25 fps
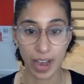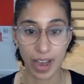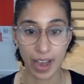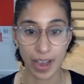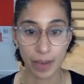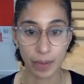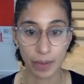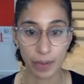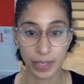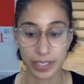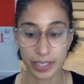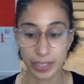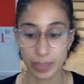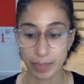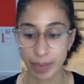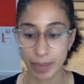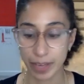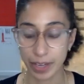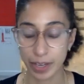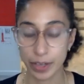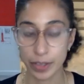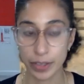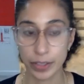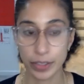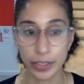I went to my
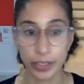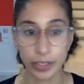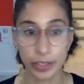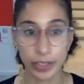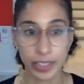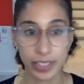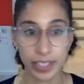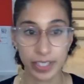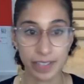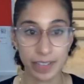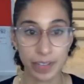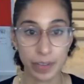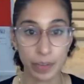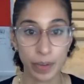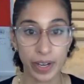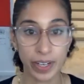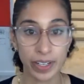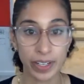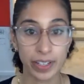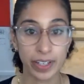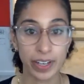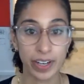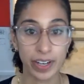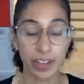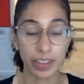go to Stevie
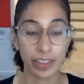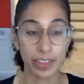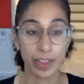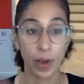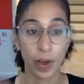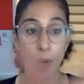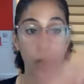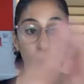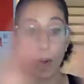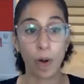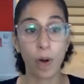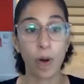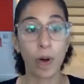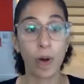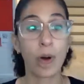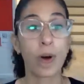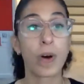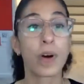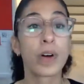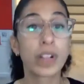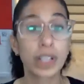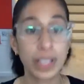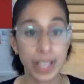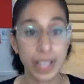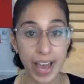Wonder. The
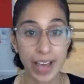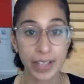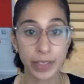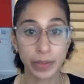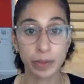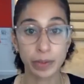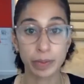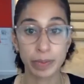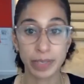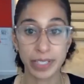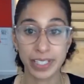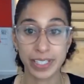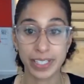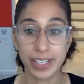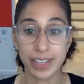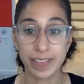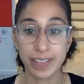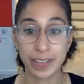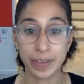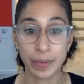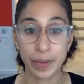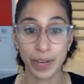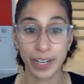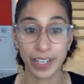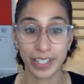whole class will be Stevie
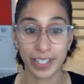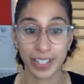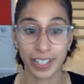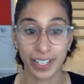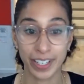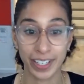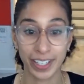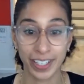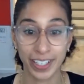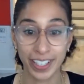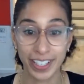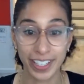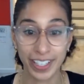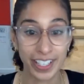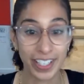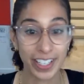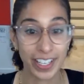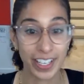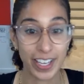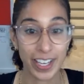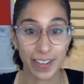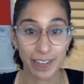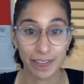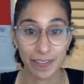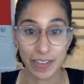Wonder.
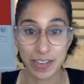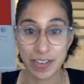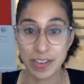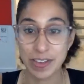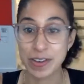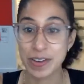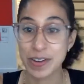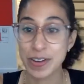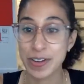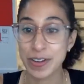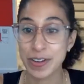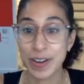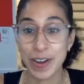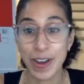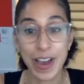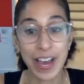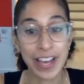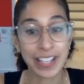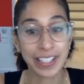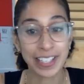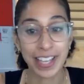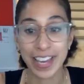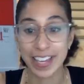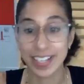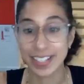If you do not
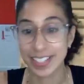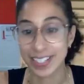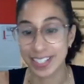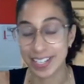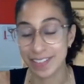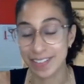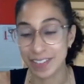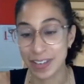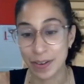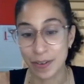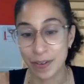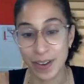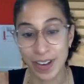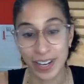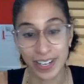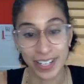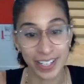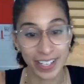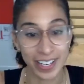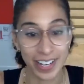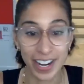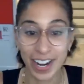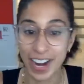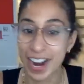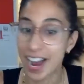like Stevie
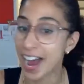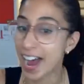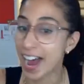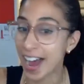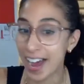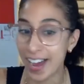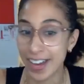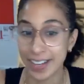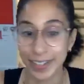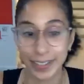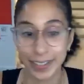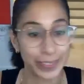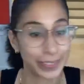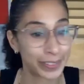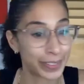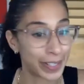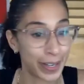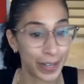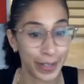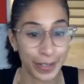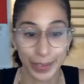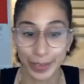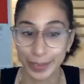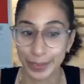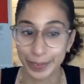Wonder, I don't
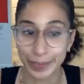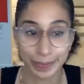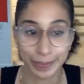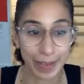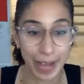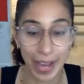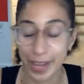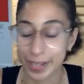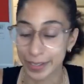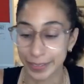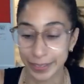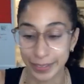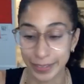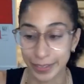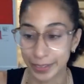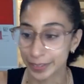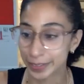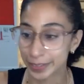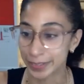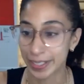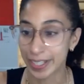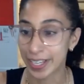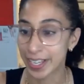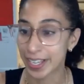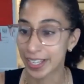know. I don't know.
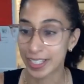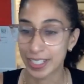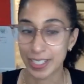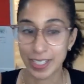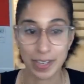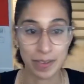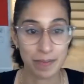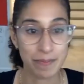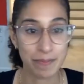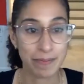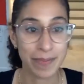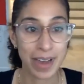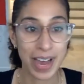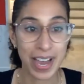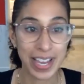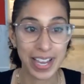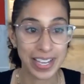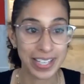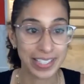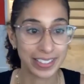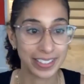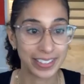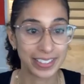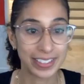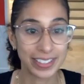You
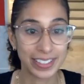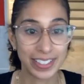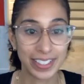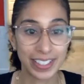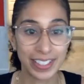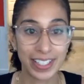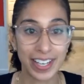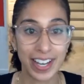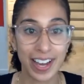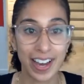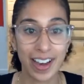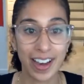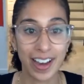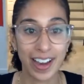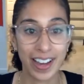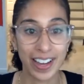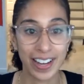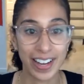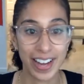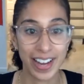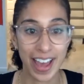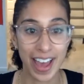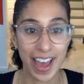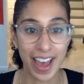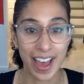might not
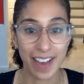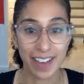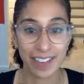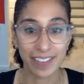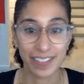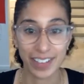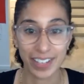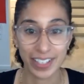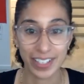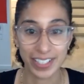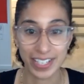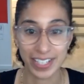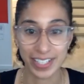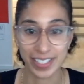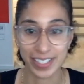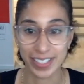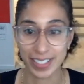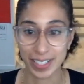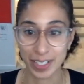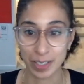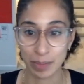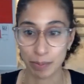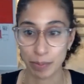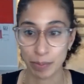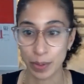have a
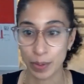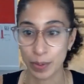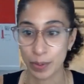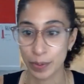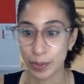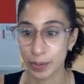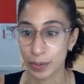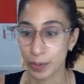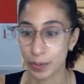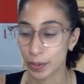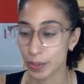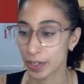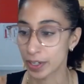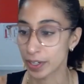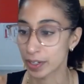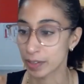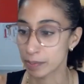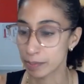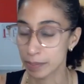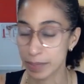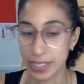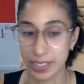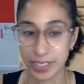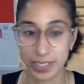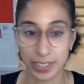dancing bone or
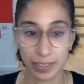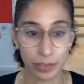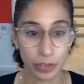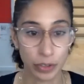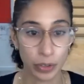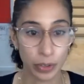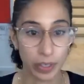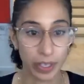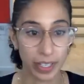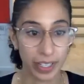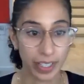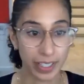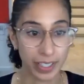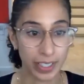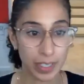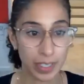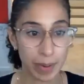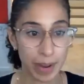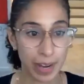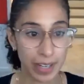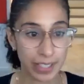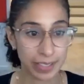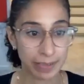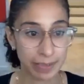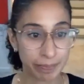piece of joy in your
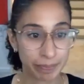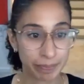body.